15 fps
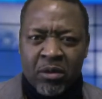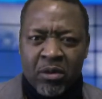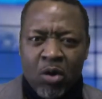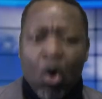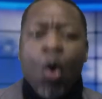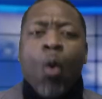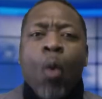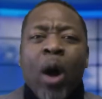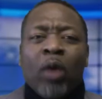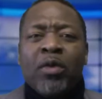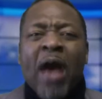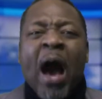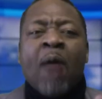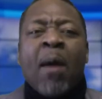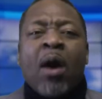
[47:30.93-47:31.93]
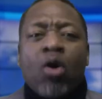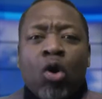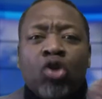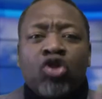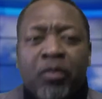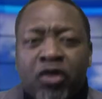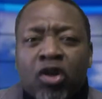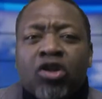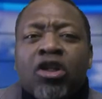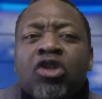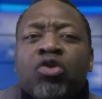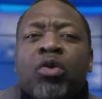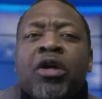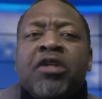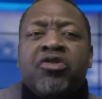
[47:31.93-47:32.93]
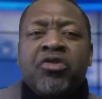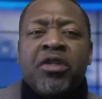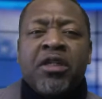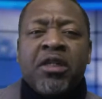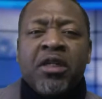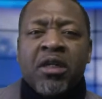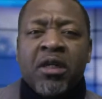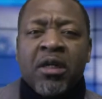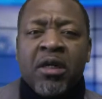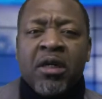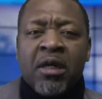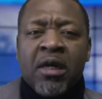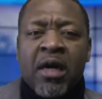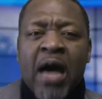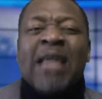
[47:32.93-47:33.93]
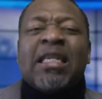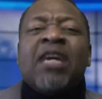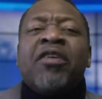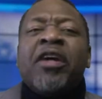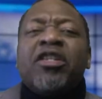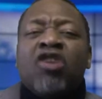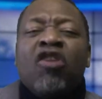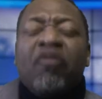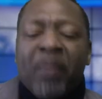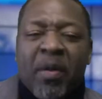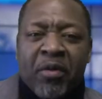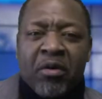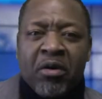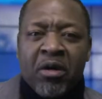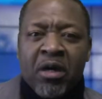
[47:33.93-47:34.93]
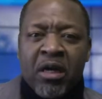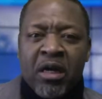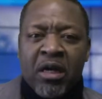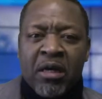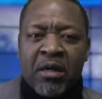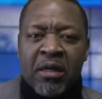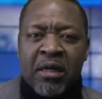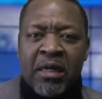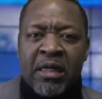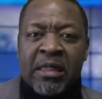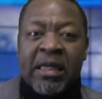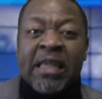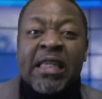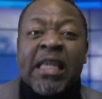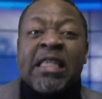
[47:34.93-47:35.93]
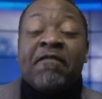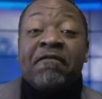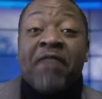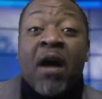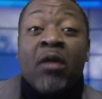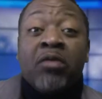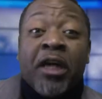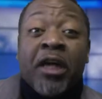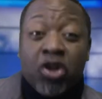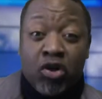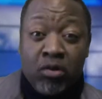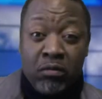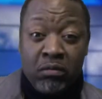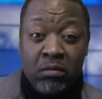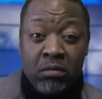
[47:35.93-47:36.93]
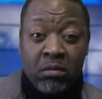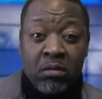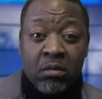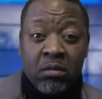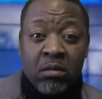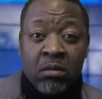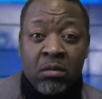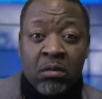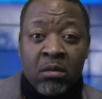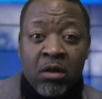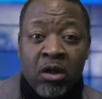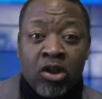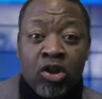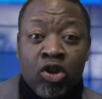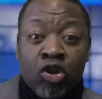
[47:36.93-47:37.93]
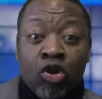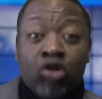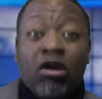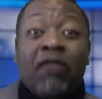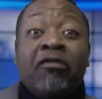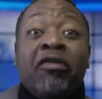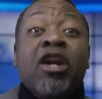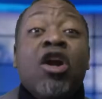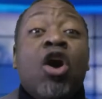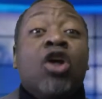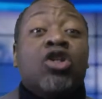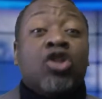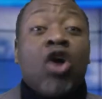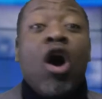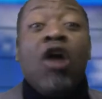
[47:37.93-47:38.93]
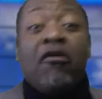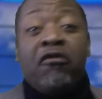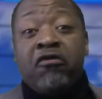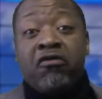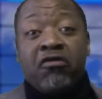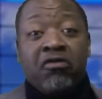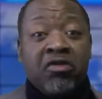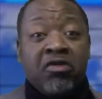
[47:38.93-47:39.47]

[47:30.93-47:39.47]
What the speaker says: Or our contribution into history as a race of people? This is the foundation. They would have written us off.